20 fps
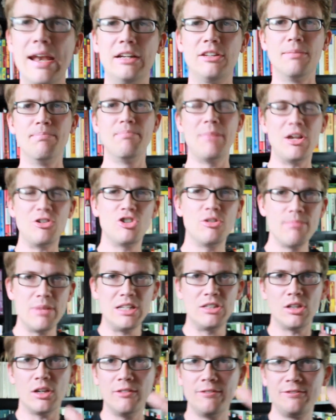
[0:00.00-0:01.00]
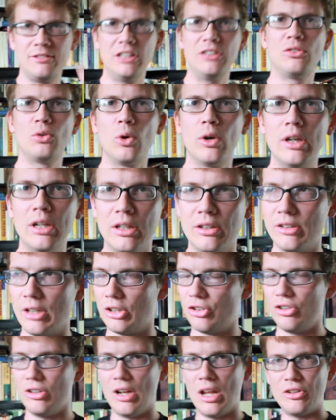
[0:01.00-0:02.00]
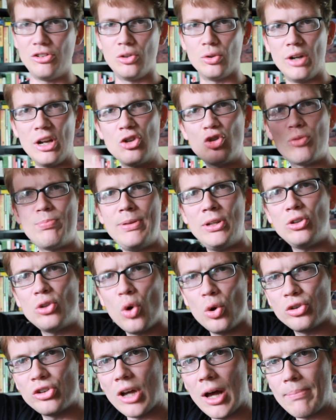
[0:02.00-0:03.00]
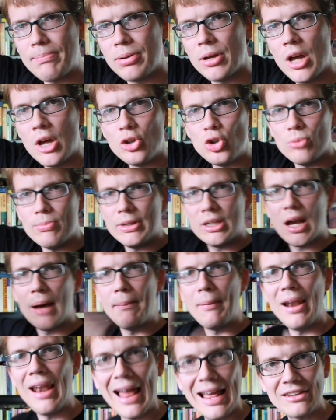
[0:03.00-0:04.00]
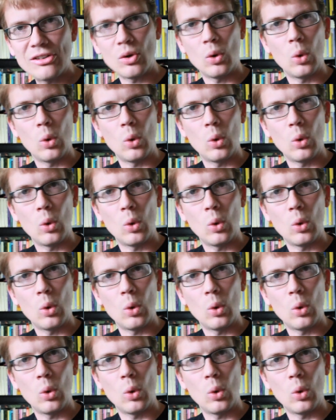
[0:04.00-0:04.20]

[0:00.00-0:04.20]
it's a measurement of disorganization. As your entropy goes up, you become less